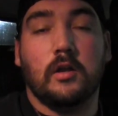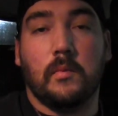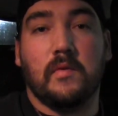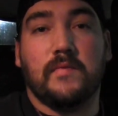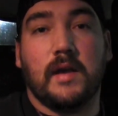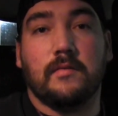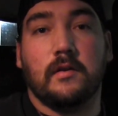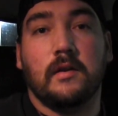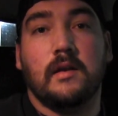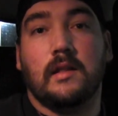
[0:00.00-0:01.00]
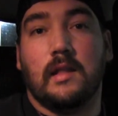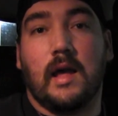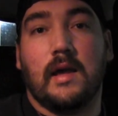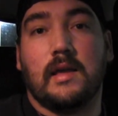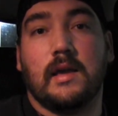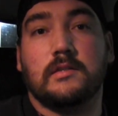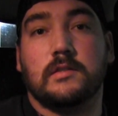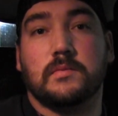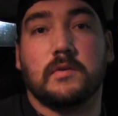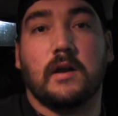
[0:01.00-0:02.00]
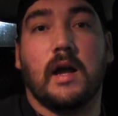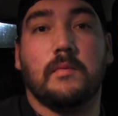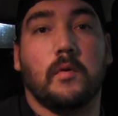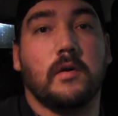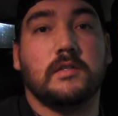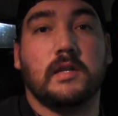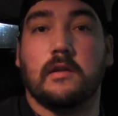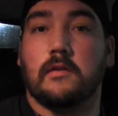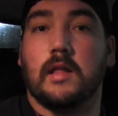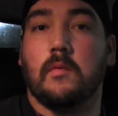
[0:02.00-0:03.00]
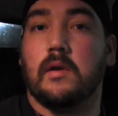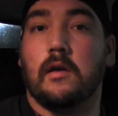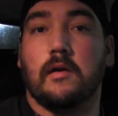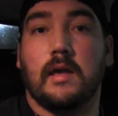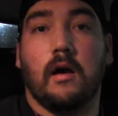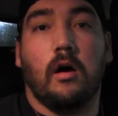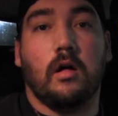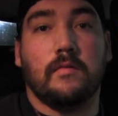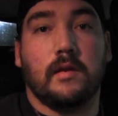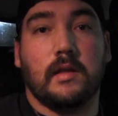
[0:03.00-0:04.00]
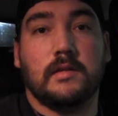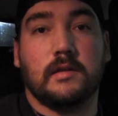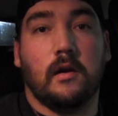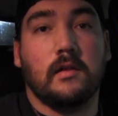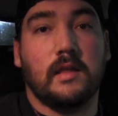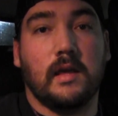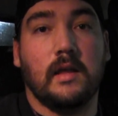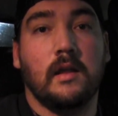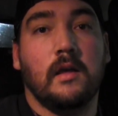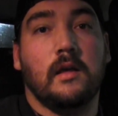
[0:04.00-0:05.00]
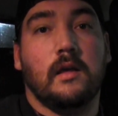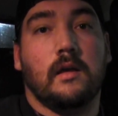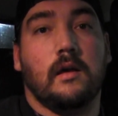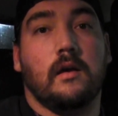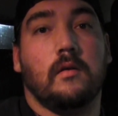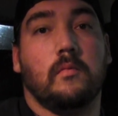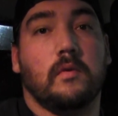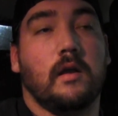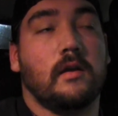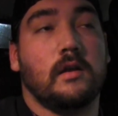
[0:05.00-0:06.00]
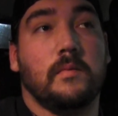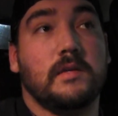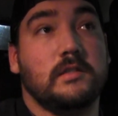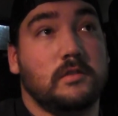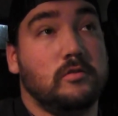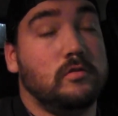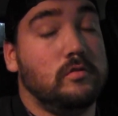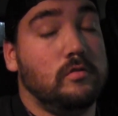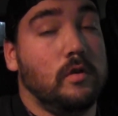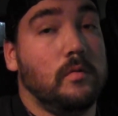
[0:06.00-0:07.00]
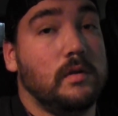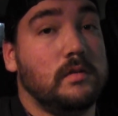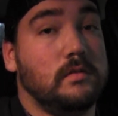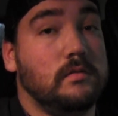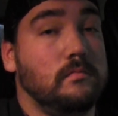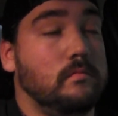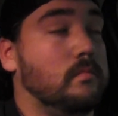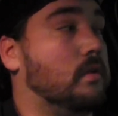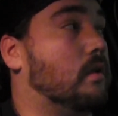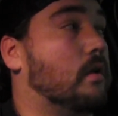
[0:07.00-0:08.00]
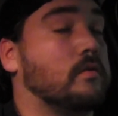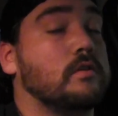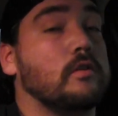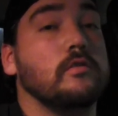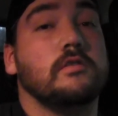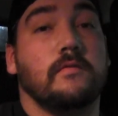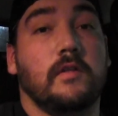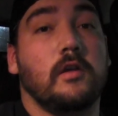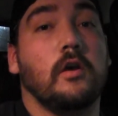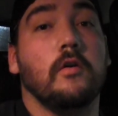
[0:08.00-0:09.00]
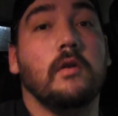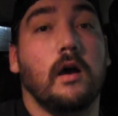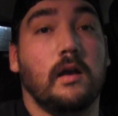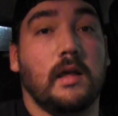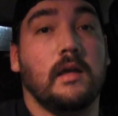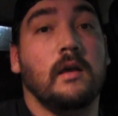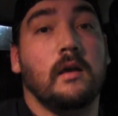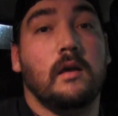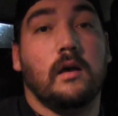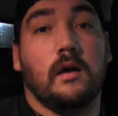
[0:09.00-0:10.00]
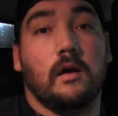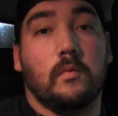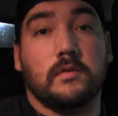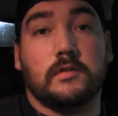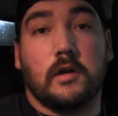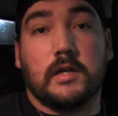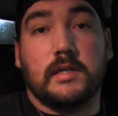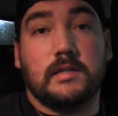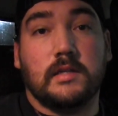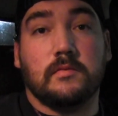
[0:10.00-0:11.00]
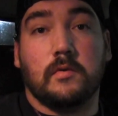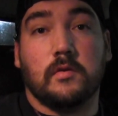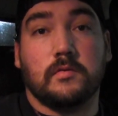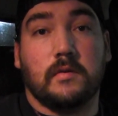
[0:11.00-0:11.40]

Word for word: do me a favor, like and subscribe to our channel. That way y'all get all of our latest content. Uh, we're not going to be just doing, you know, exclusively coon hunting. Uh, once turkey season rolls